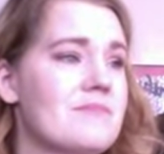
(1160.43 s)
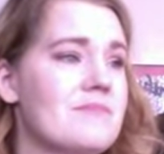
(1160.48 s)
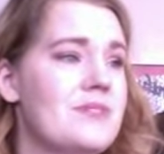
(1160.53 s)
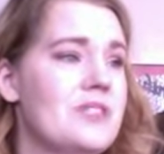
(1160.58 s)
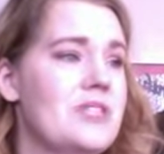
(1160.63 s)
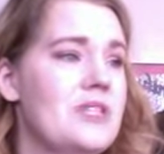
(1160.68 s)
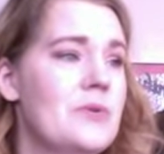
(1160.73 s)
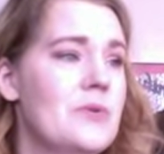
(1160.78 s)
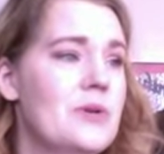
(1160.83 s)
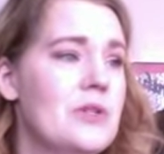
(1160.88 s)

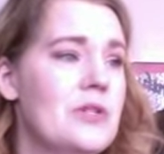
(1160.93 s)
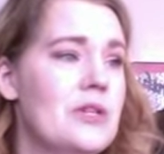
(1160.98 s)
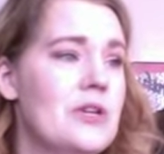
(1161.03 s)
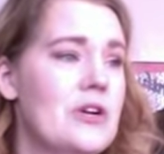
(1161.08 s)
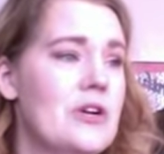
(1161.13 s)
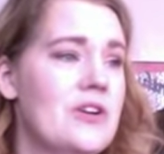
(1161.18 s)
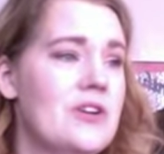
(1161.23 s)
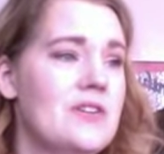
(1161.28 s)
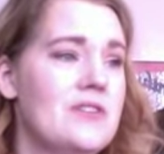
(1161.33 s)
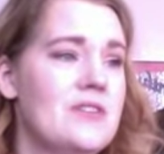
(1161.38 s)
You will
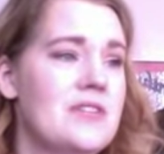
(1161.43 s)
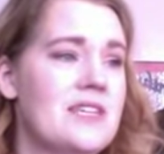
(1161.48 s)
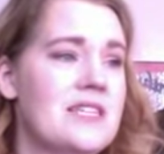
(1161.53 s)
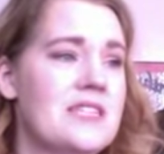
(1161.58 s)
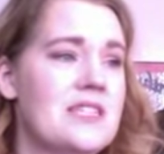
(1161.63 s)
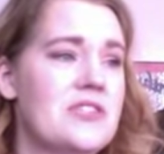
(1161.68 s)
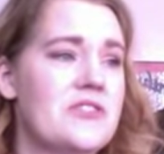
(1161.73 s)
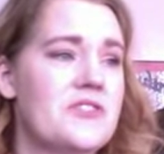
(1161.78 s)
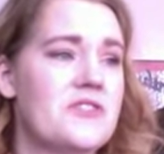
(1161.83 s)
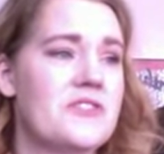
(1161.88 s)
learn
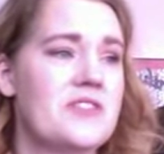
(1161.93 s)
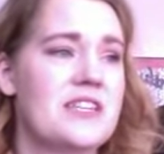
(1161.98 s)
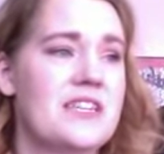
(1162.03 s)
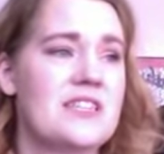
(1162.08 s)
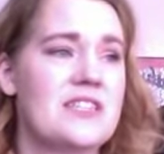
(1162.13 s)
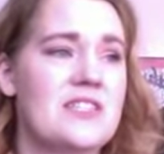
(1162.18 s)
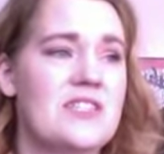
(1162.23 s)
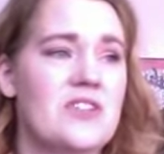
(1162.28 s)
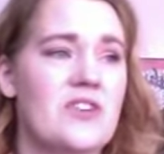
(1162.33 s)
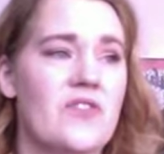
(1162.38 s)
that certain
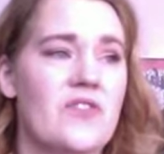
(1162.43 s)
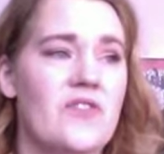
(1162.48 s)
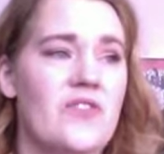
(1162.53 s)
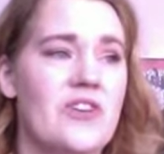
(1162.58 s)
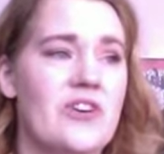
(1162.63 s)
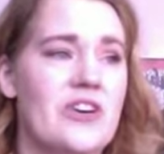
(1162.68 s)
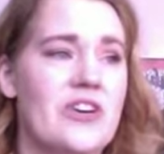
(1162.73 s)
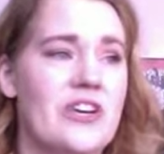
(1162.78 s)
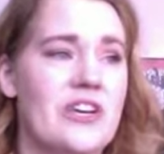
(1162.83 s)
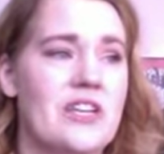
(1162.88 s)
things don't
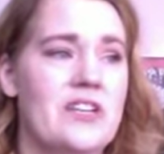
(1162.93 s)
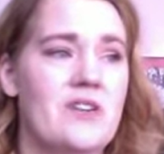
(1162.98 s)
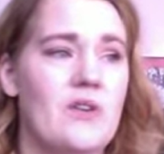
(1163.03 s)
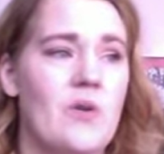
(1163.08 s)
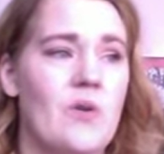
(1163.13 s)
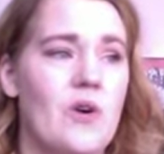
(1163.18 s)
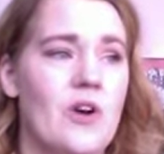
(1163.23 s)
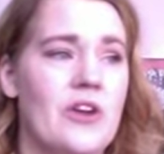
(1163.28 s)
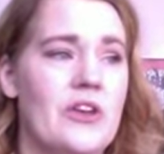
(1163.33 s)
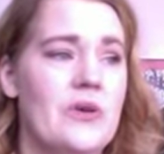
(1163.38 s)
feel good,
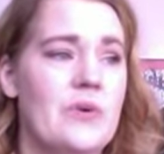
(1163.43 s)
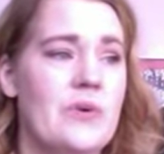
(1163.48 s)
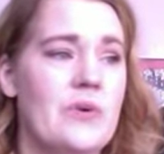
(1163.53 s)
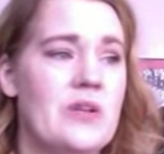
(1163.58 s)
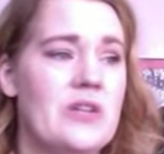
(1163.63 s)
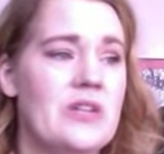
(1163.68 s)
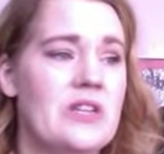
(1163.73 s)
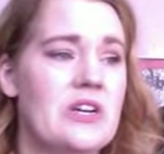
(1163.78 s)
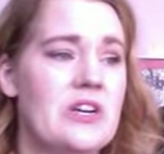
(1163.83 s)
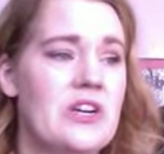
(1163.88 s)
or you
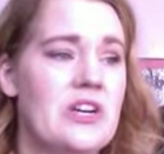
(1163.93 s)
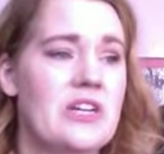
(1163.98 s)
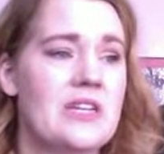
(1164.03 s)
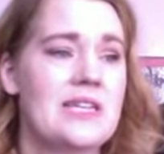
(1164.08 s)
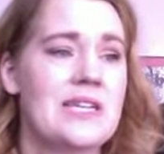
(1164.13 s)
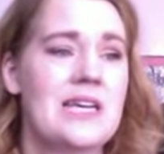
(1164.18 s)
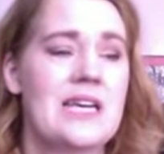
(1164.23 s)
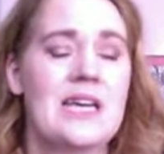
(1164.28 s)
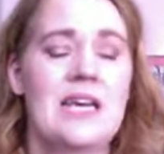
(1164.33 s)
will learn